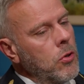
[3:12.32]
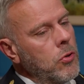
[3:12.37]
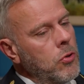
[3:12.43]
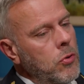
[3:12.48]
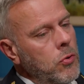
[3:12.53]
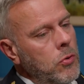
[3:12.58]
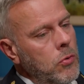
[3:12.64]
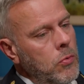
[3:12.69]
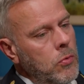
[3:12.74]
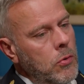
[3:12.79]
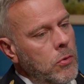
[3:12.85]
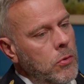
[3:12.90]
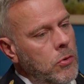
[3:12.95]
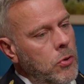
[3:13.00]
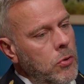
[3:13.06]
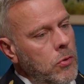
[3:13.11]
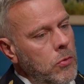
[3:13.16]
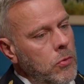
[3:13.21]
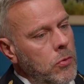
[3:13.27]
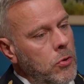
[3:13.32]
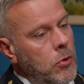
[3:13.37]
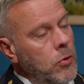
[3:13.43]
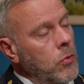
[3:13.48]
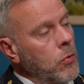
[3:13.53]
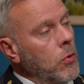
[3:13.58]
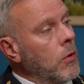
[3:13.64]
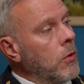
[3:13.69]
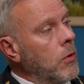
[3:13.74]
to, to, to
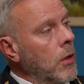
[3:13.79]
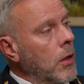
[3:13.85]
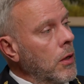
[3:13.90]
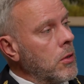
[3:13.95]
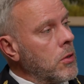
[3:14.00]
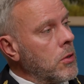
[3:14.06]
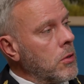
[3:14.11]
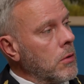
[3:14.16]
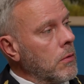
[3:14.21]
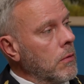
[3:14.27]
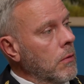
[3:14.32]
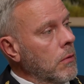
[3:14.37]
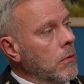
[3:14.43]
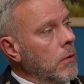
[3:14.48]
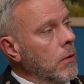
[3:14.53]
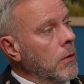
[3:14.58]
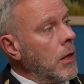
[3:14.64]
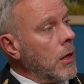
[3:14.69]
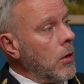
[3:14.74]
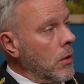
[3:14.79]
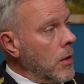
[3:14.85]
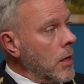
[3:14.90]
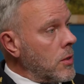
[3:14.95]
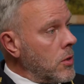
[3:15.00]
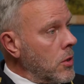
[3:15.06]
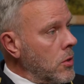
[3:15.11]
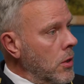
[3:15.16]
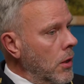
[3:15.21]
do the things that are
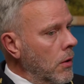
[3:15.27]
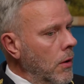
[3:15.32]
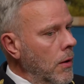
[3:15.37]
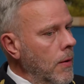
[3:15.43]
necessary.